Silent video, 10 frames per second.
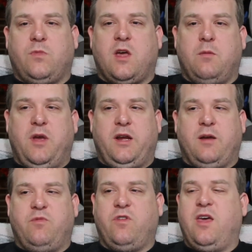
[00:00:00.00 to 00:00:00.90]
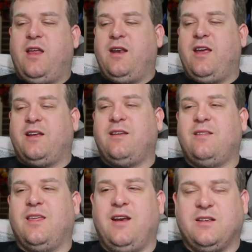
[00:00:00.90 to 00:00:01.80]
kind of make up for that
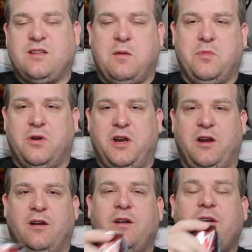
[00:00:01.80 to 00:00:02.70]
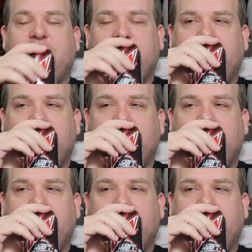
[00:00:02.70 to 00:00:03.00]
the next time they're here.